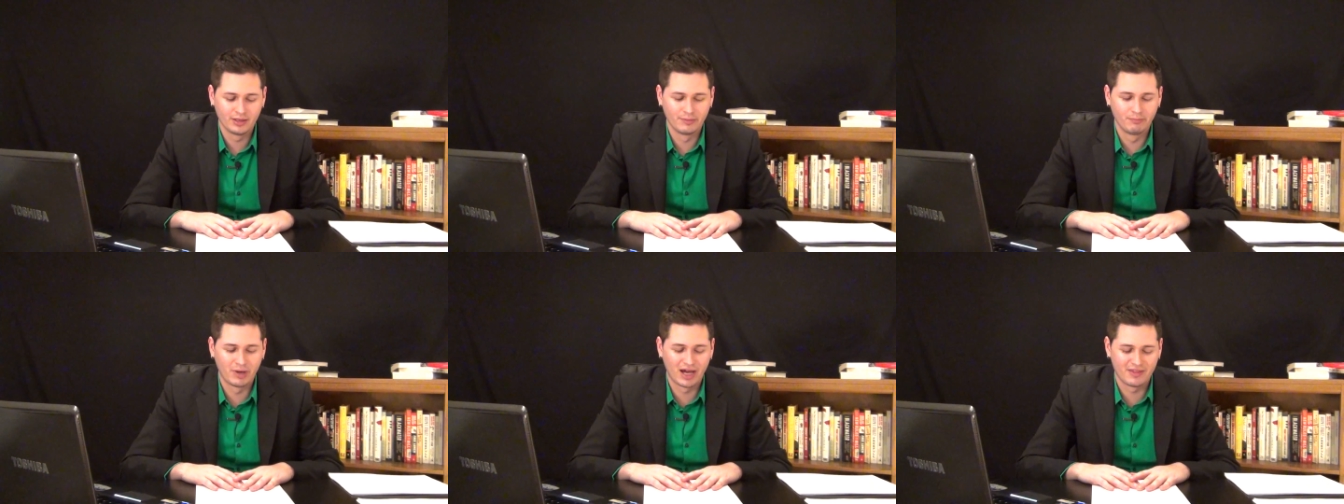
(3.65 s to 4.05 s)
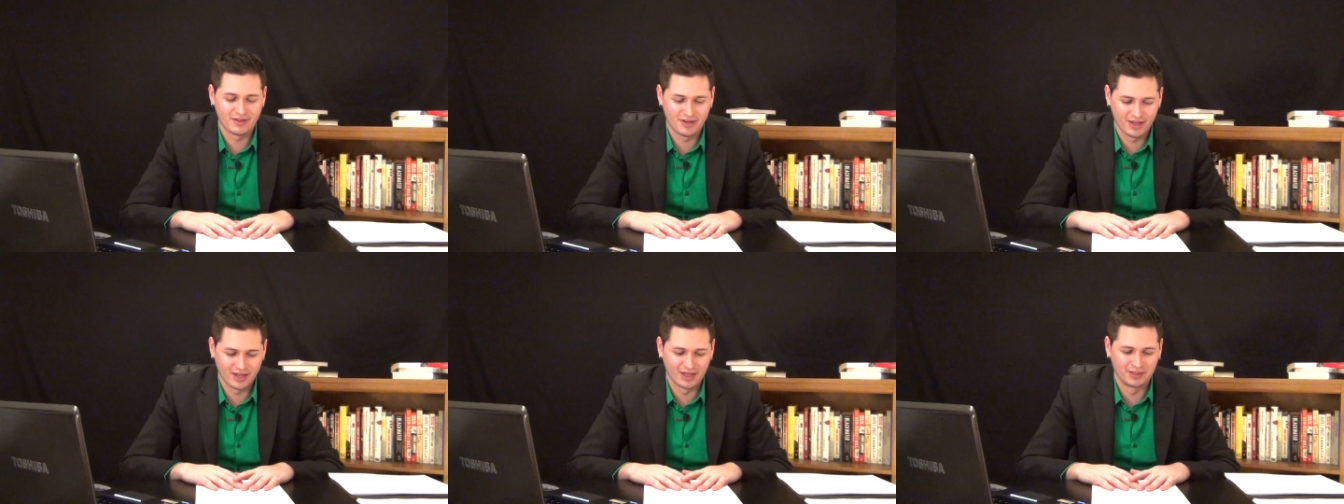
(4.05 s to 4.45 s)
by the
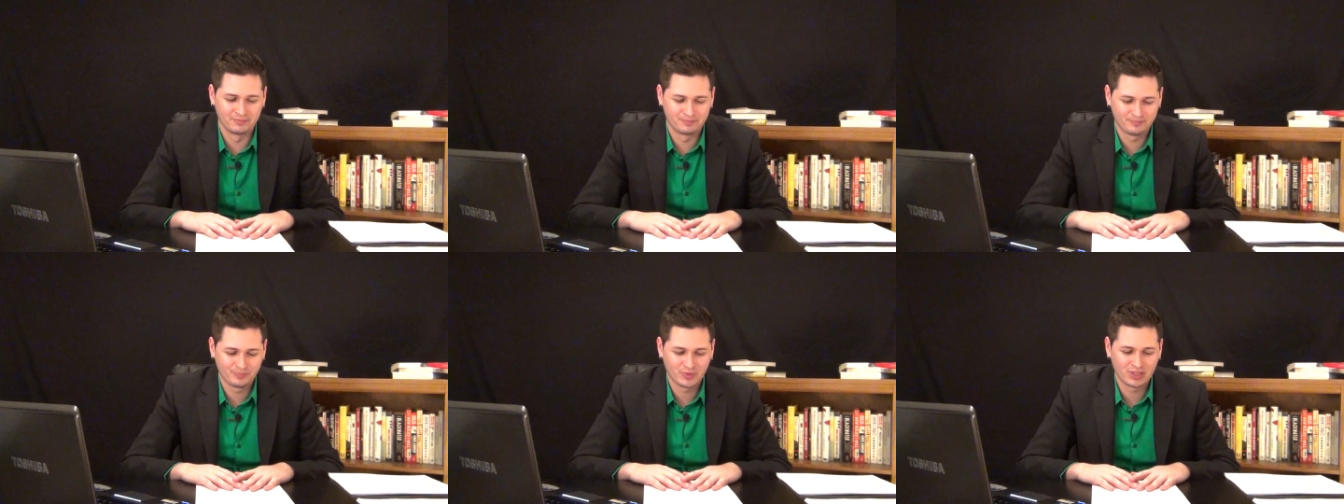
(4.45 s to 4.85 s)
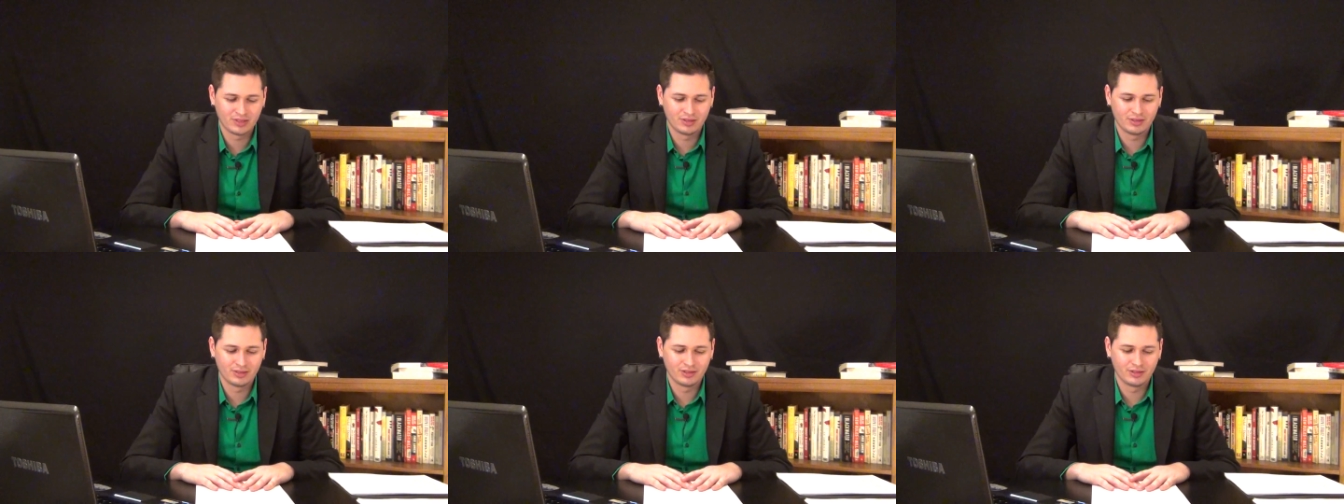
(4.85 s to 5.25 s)
day.
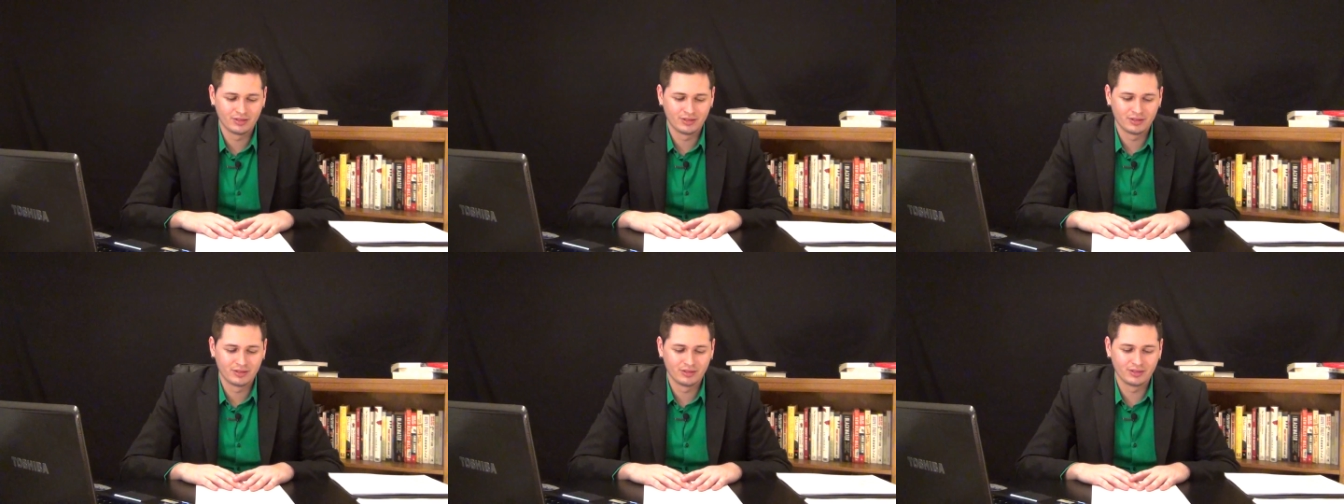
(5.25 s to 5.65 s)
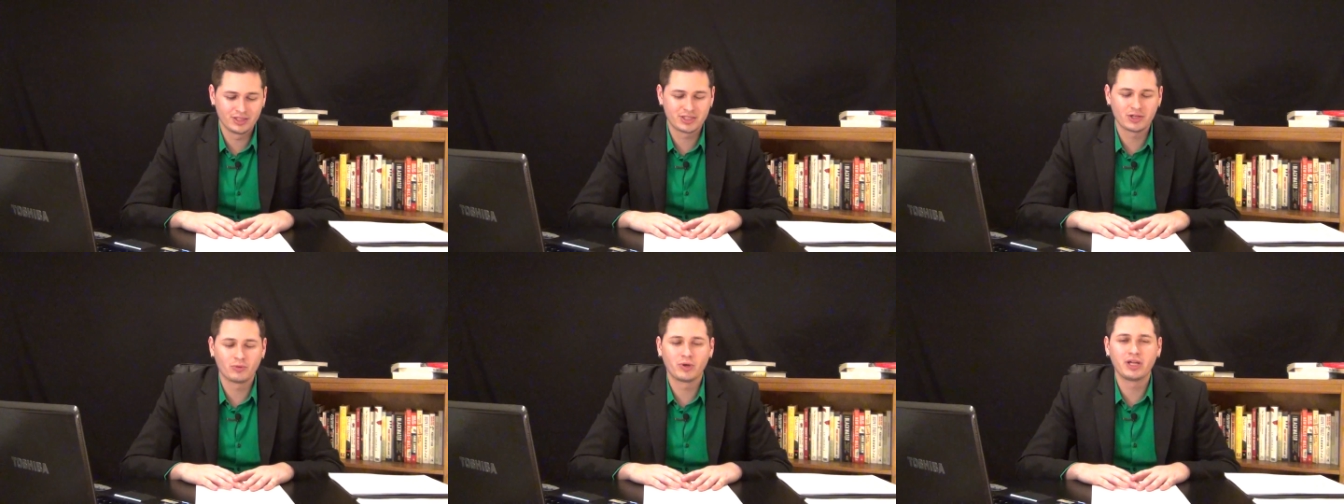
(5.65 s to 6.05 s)

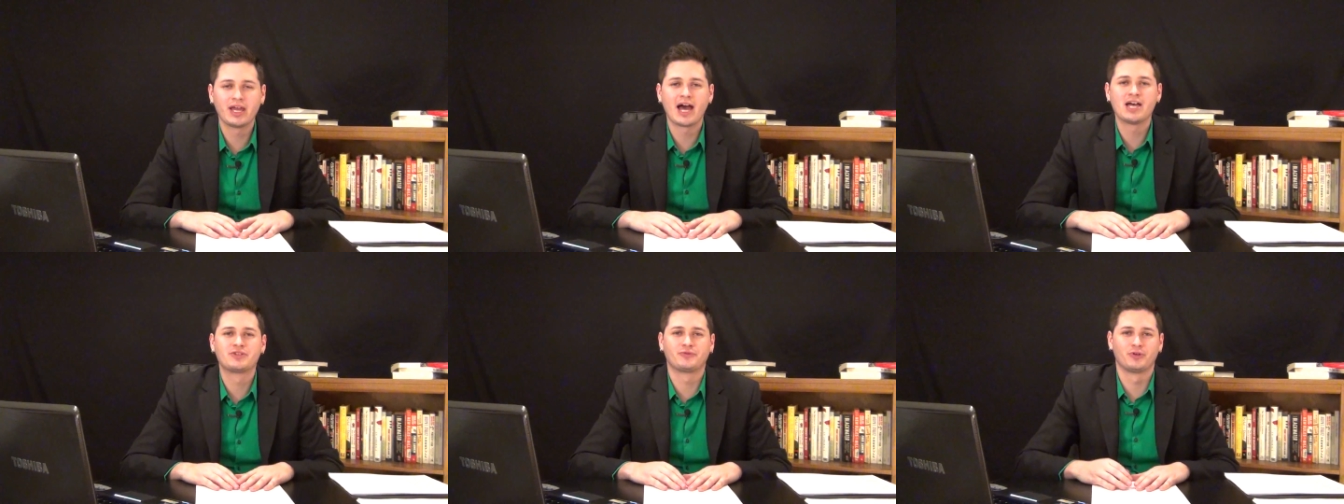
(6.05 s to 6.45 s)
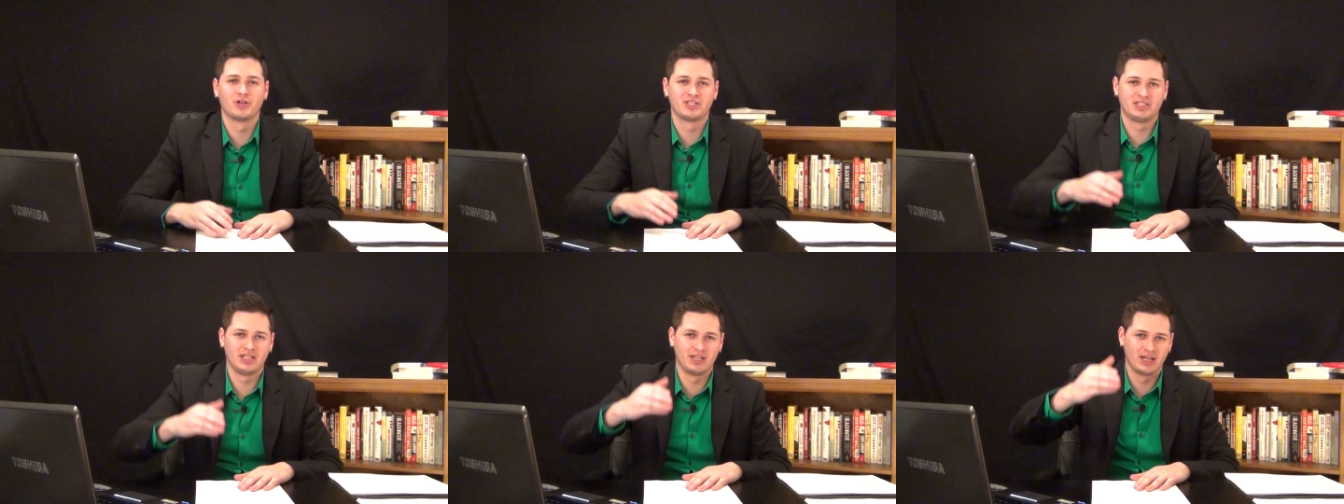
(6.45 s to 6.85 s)
Listen to what he has for
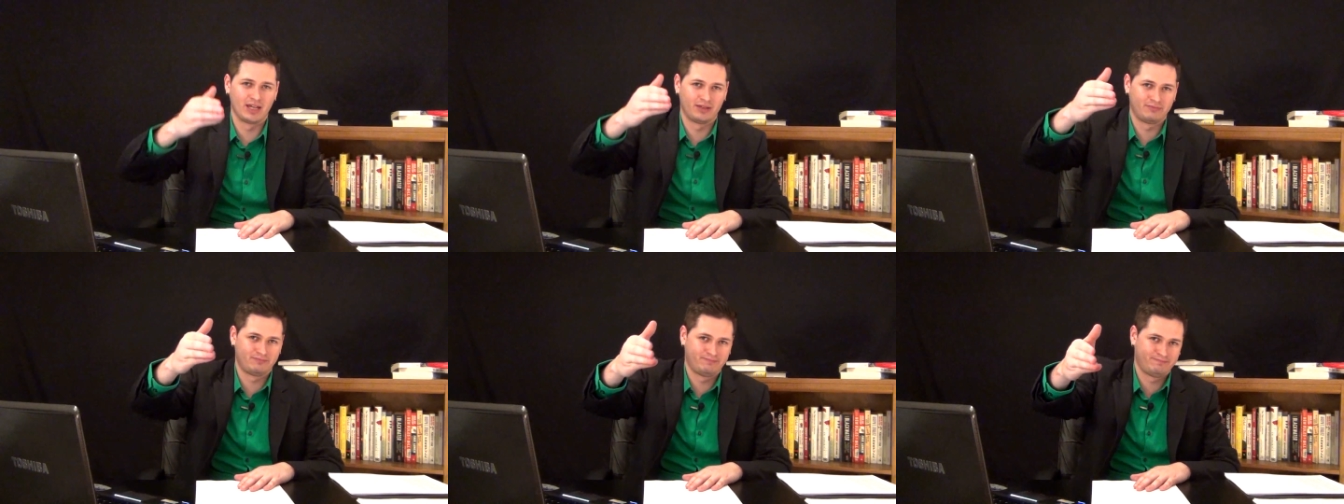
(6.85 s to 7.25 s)
us today.